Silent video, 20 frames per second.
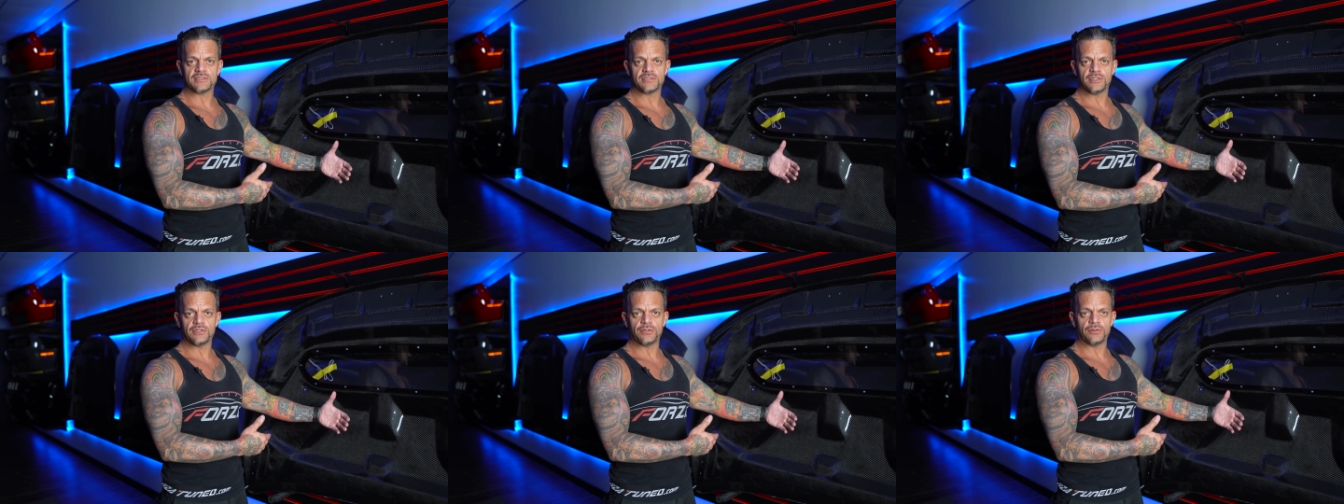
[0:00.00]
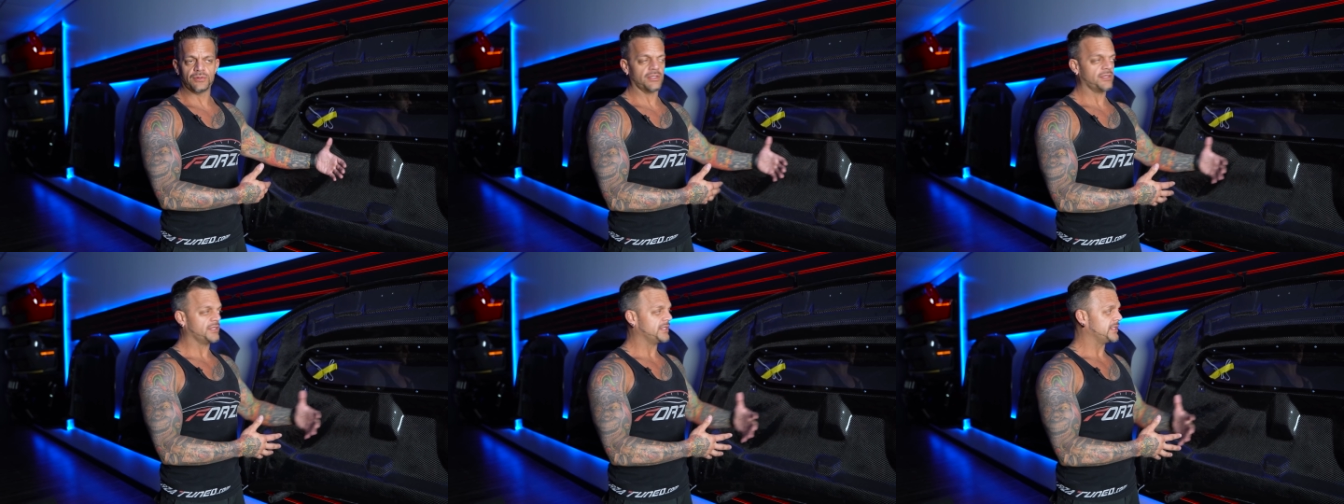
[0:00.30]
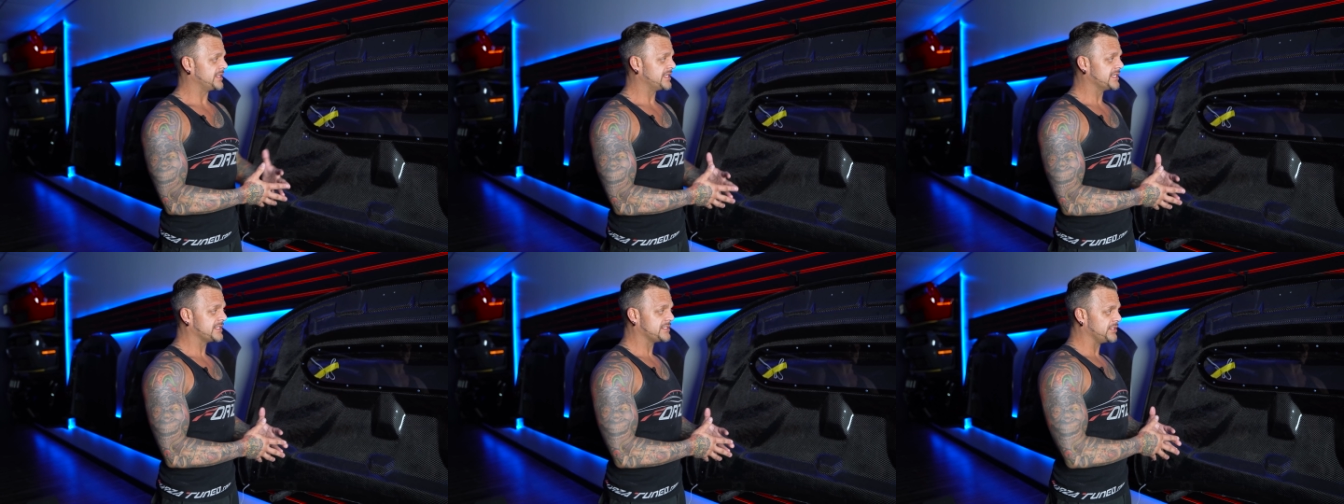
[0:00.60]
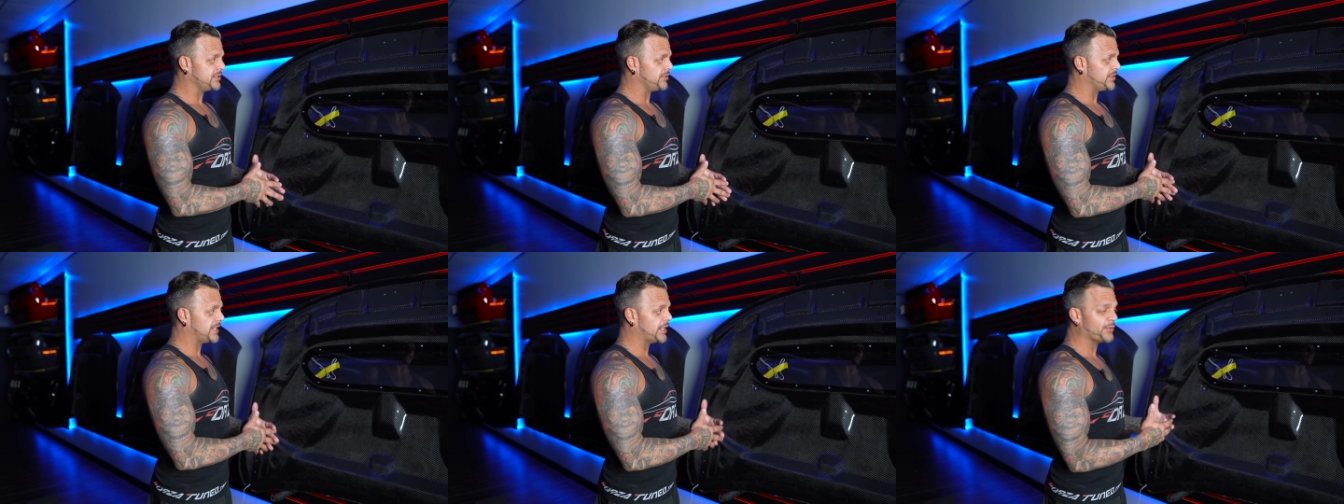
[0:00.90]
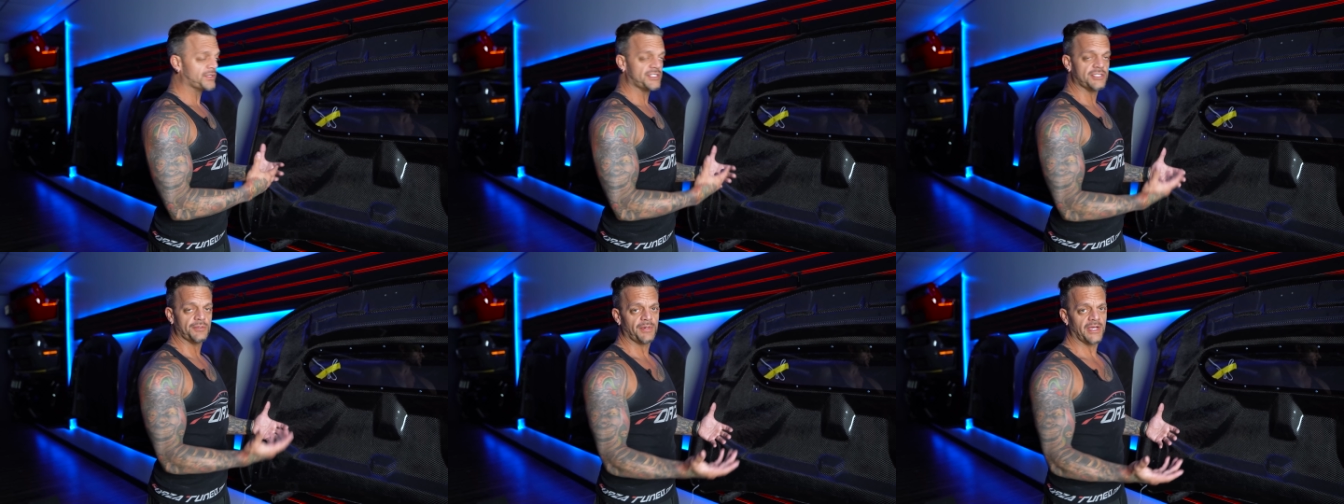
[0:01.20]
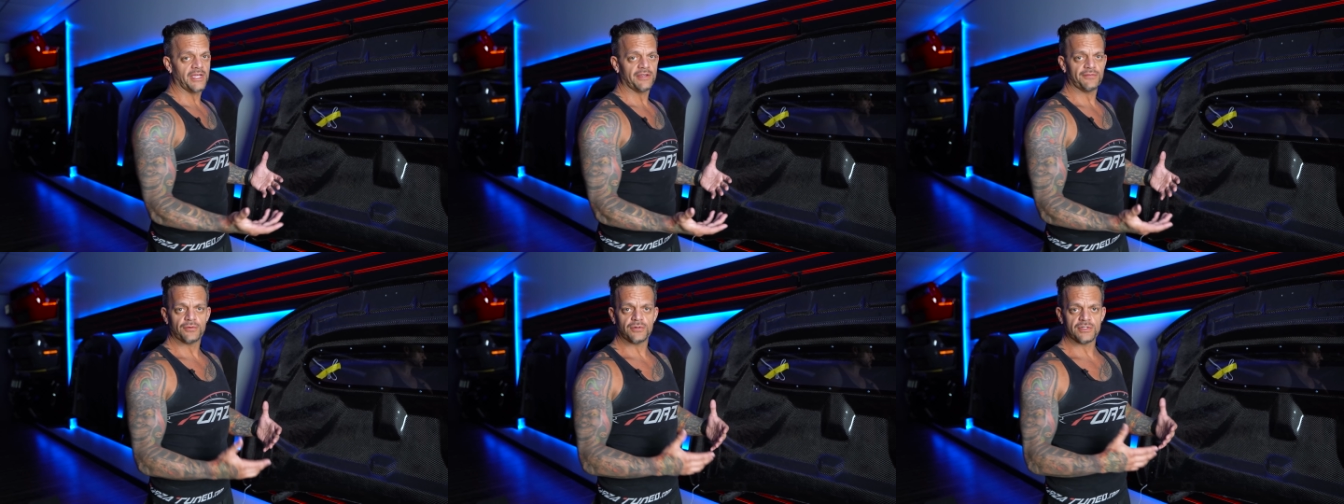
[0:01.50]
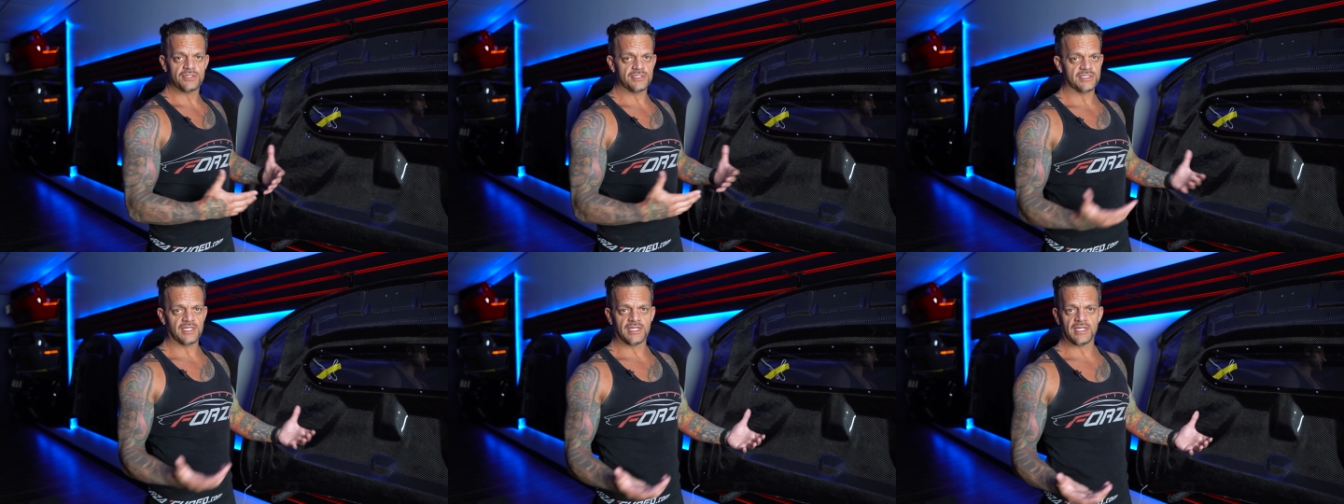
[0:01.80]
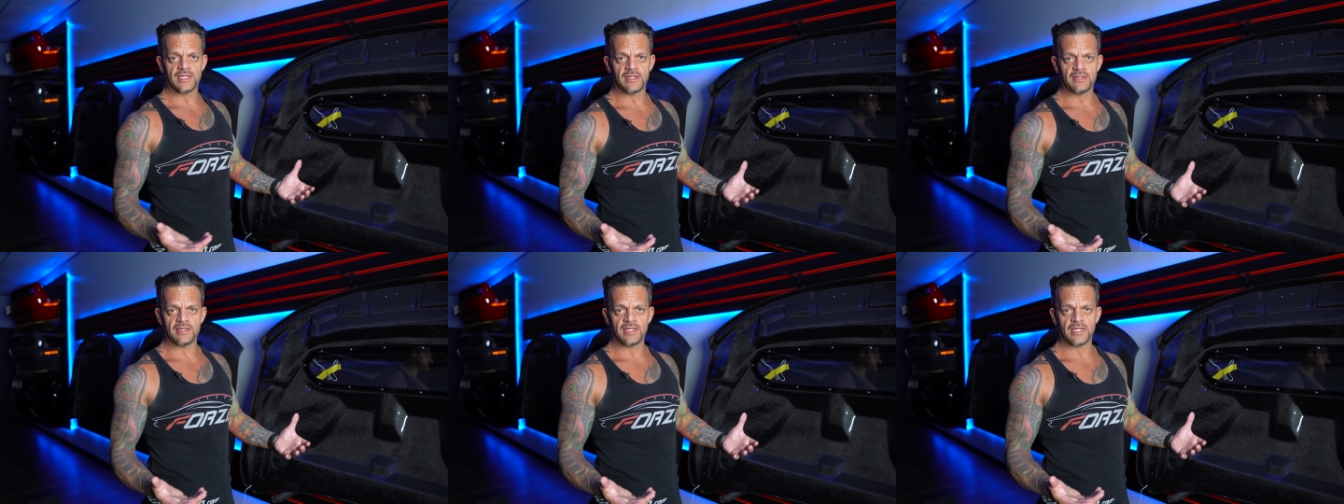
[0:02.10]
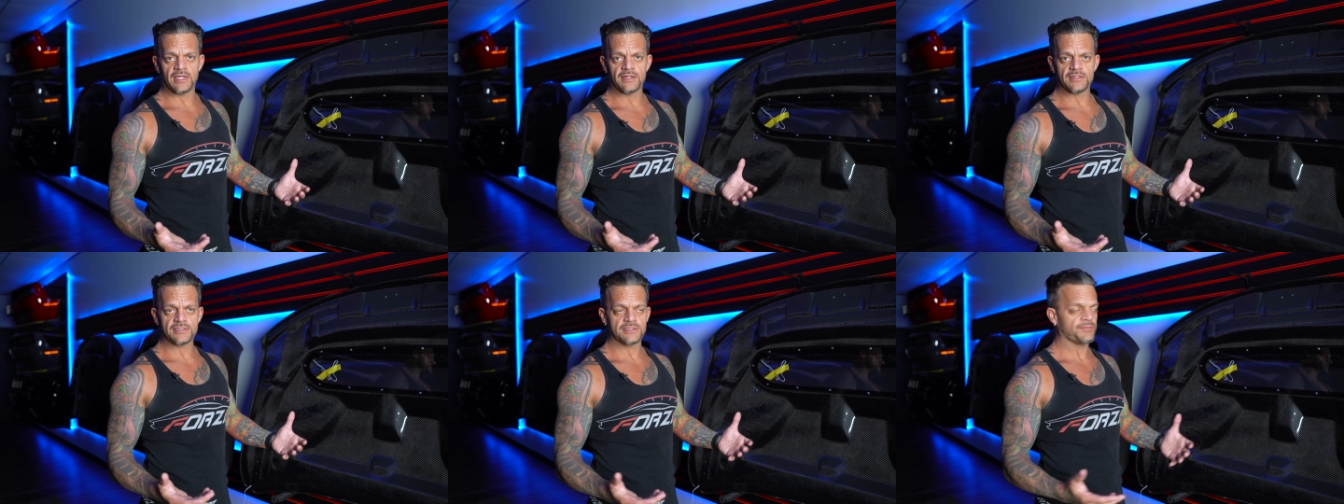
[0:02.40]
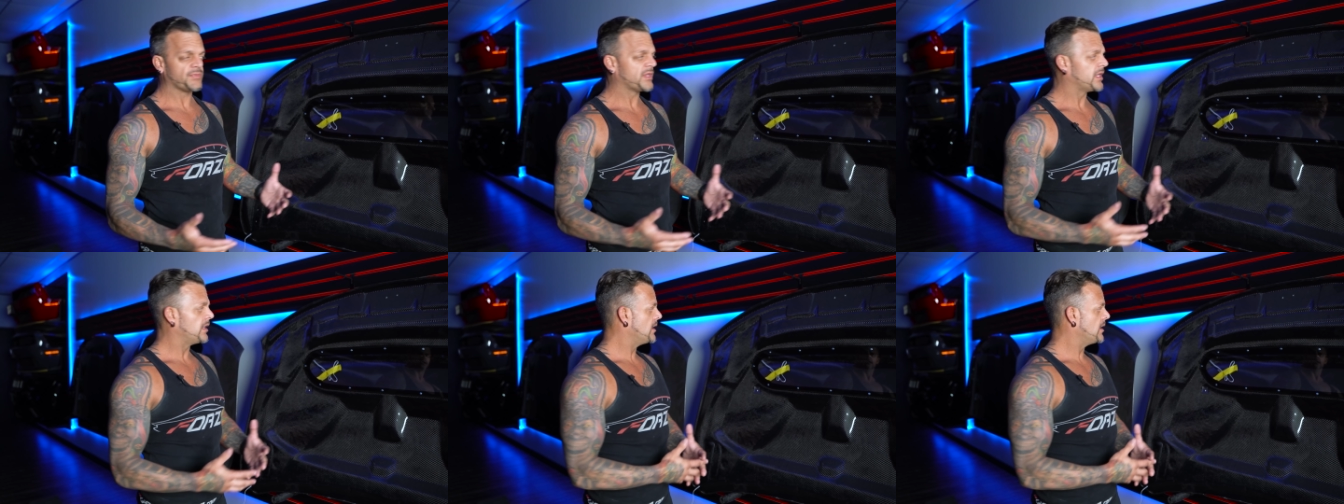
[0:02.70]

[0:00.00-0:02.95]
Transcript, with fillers: So that, you get what you pay for, just like anything else.